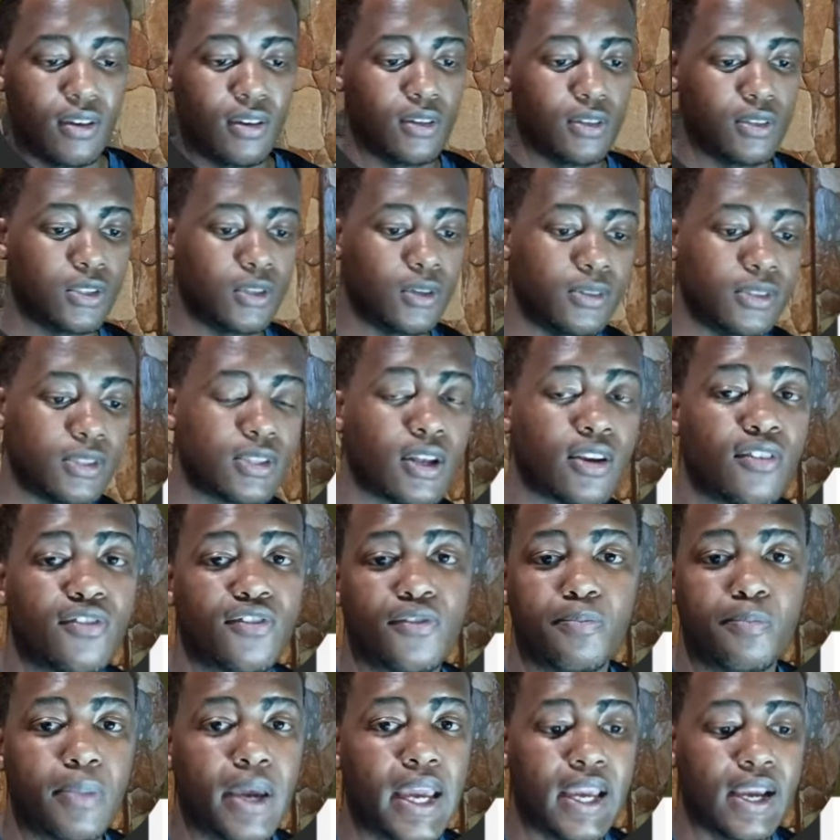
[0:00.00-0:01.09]
So instead of
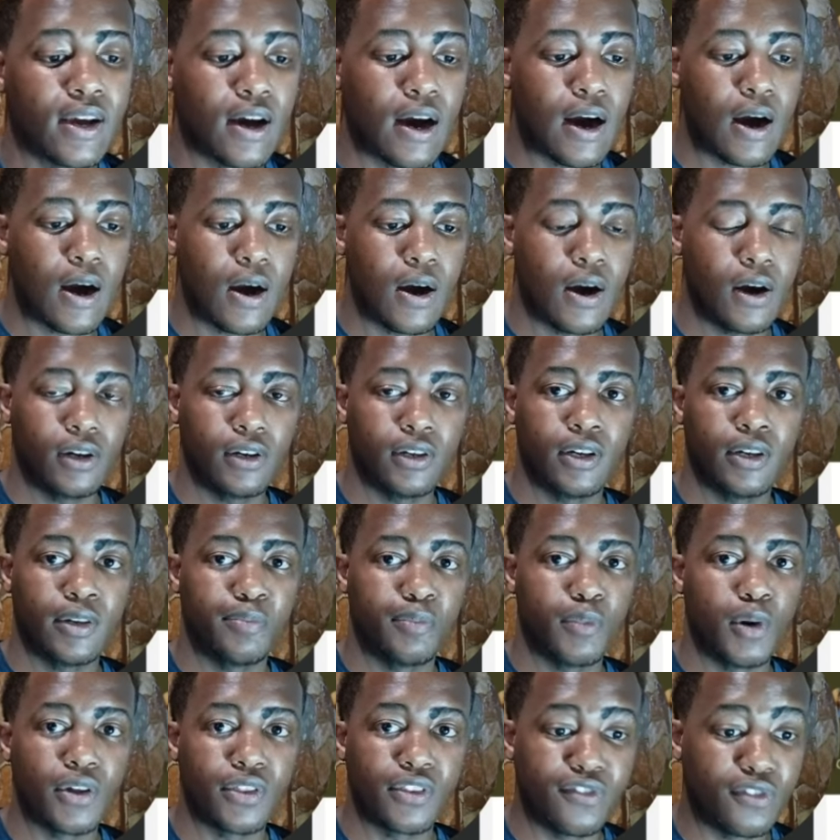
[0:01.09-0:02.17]
paying
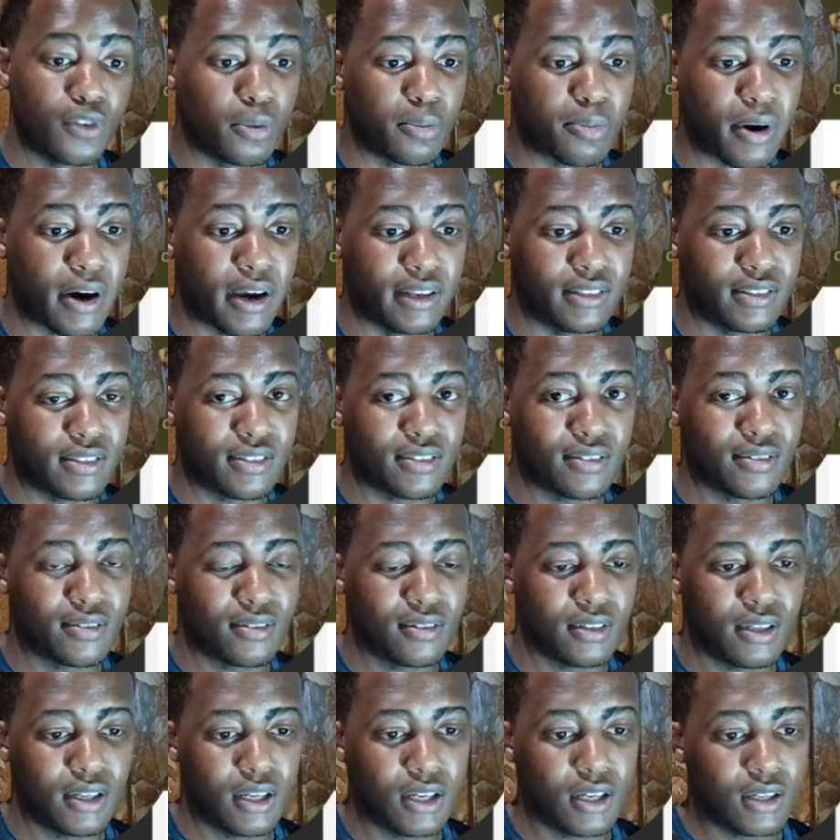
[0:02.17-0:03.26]
the full price.
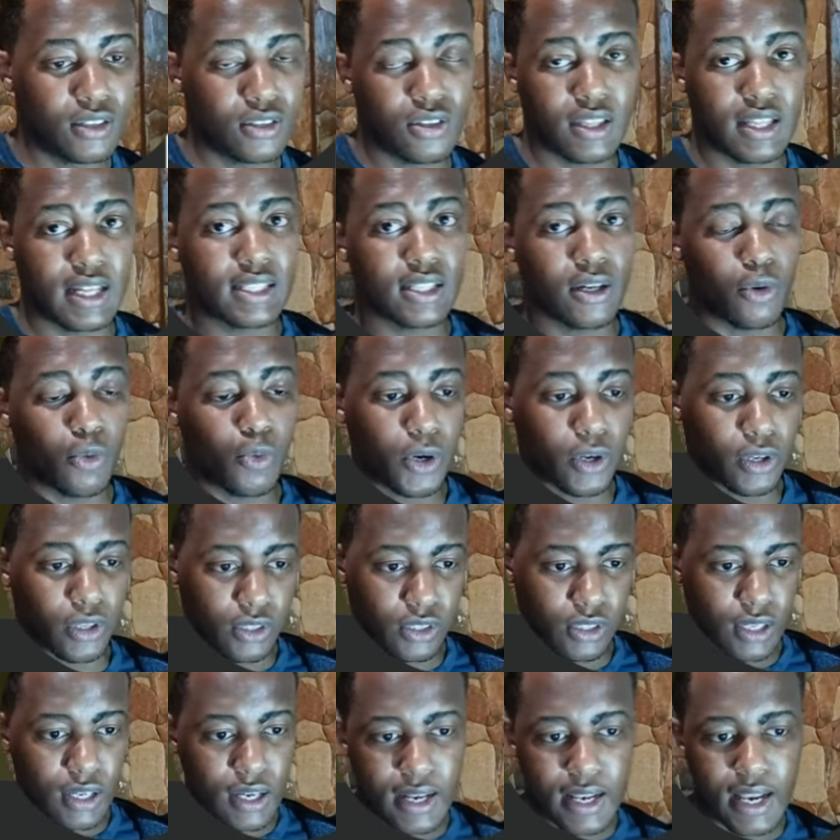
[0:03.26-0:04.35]
So that's how it works.
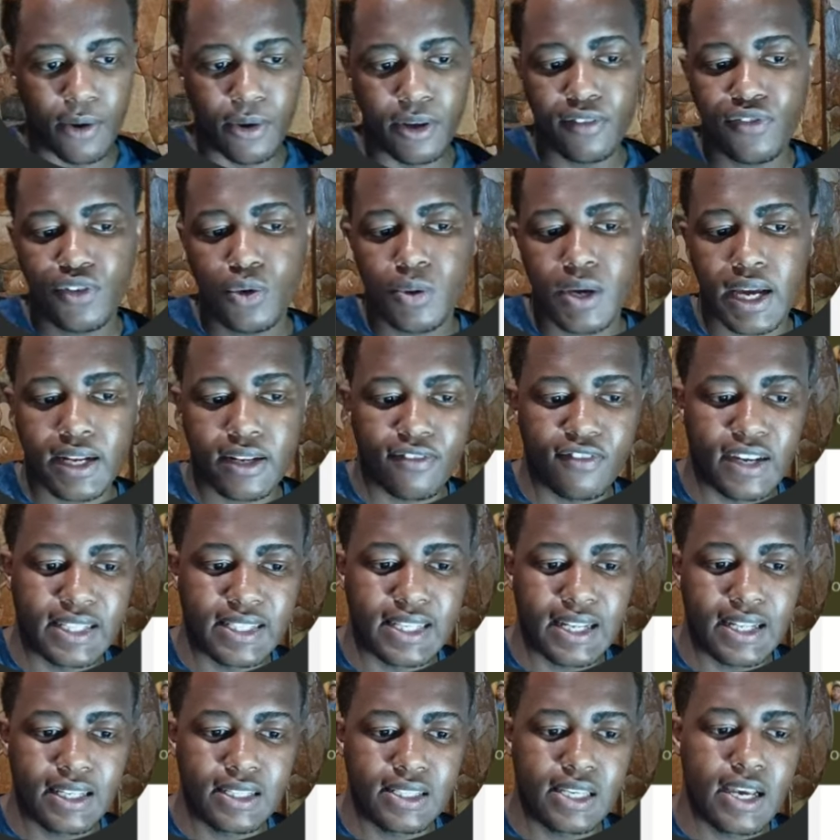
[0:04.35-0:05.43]
Now, if you get
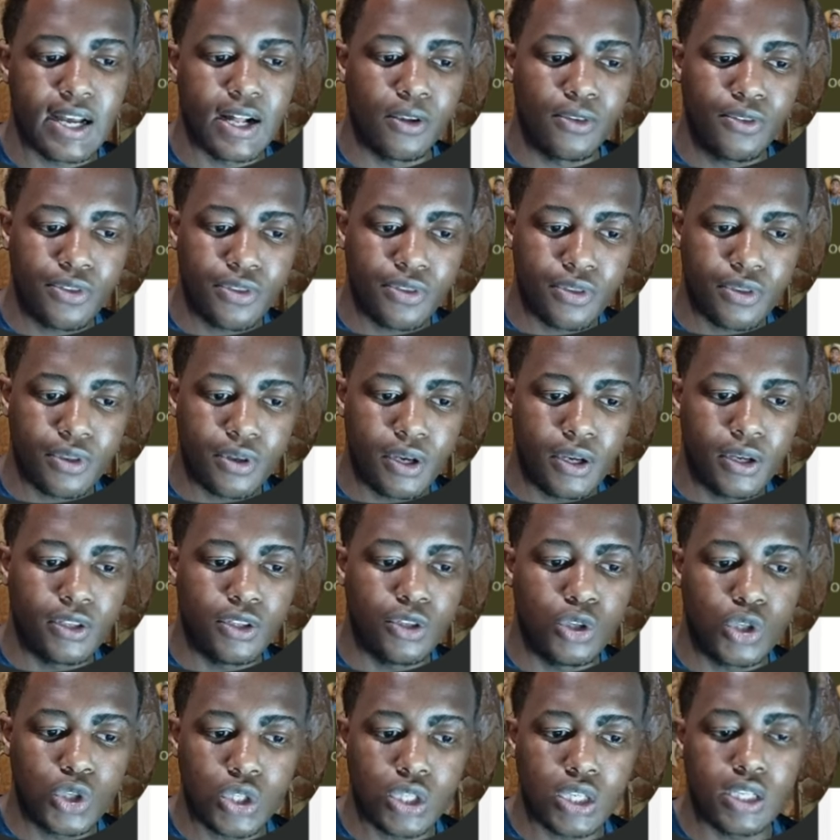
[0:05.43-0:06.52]
Vitality Health,
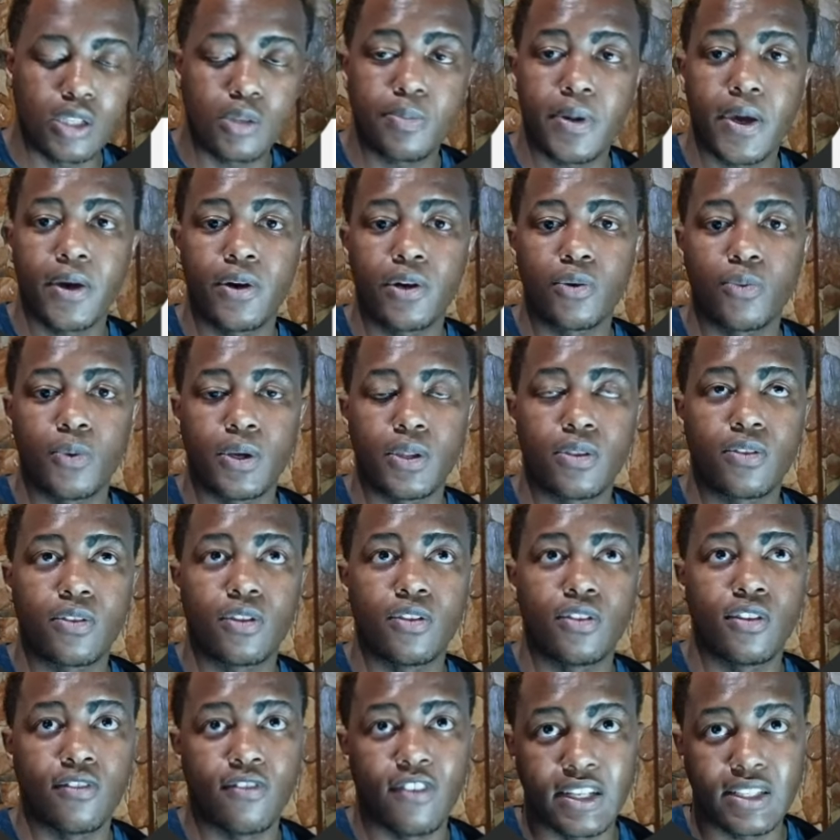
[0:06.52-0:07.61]
usually it's paired with
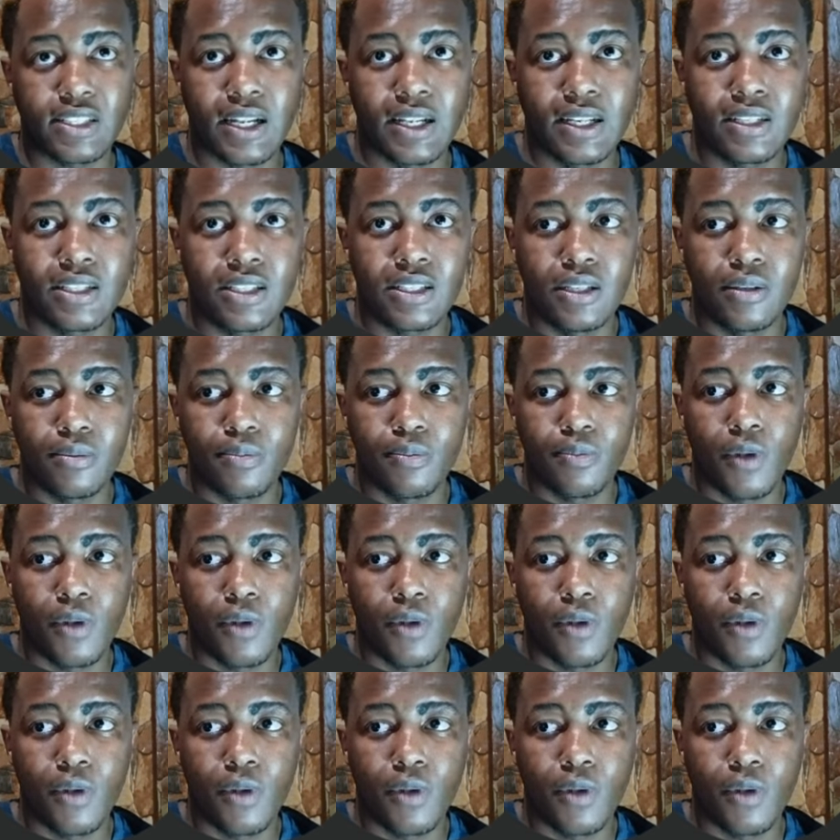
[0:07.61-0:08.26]
the Vitality